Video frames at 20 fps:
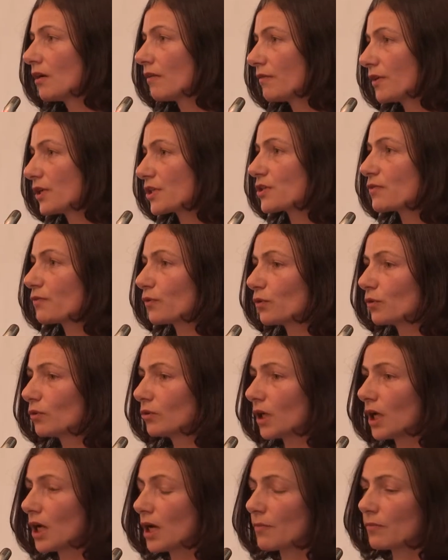First of
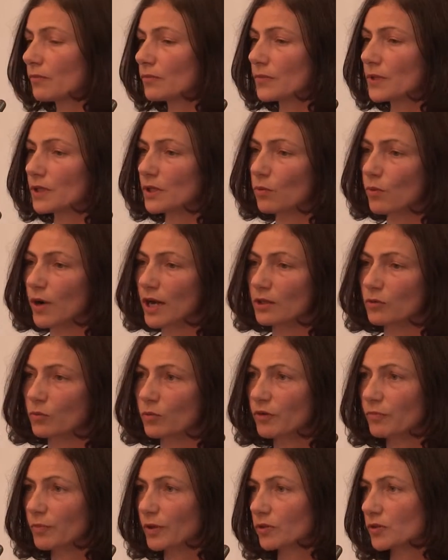all, the way that
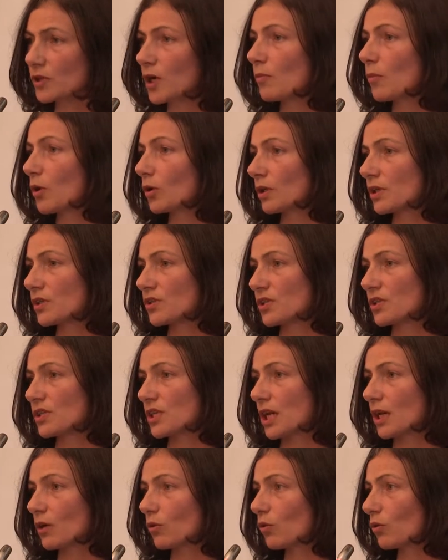we built our model is
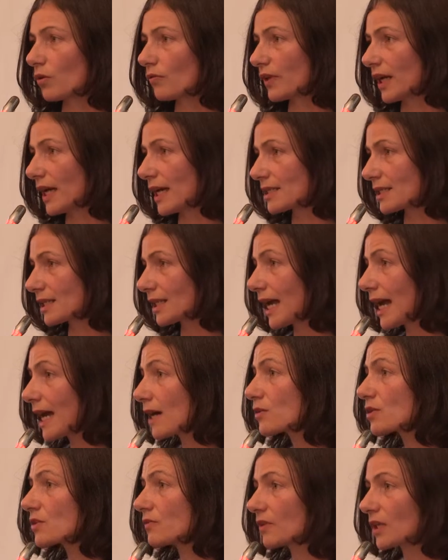to take all of the hassle
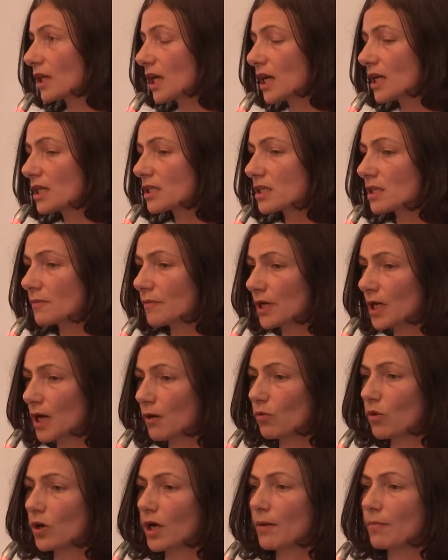out of that, and I
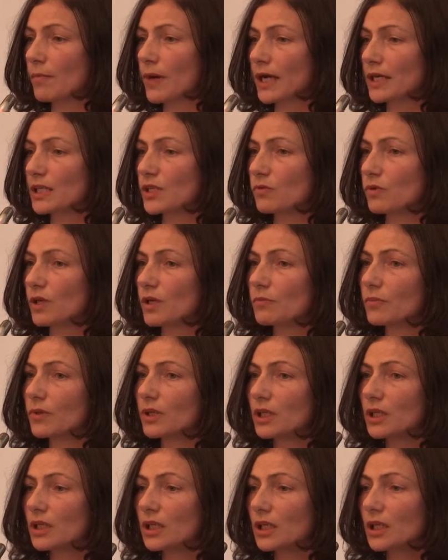will come back to it.
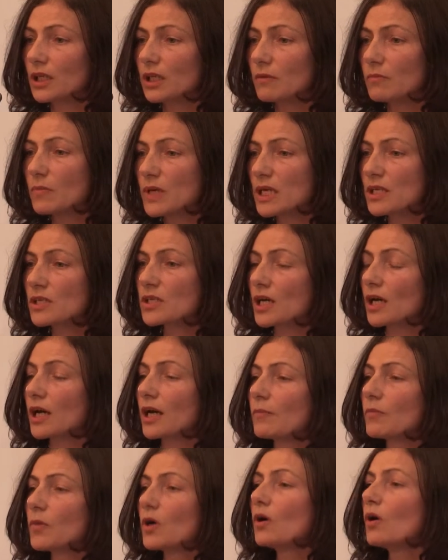But in the
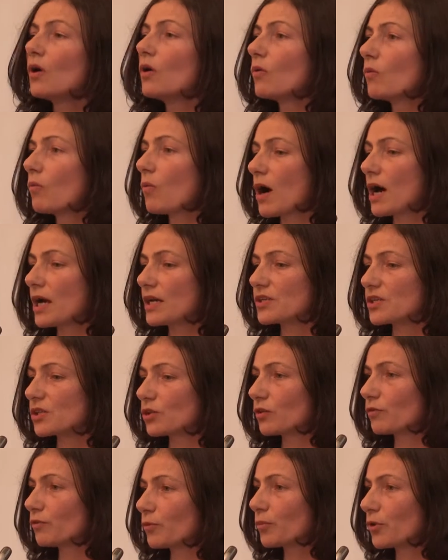meantime, why is it good for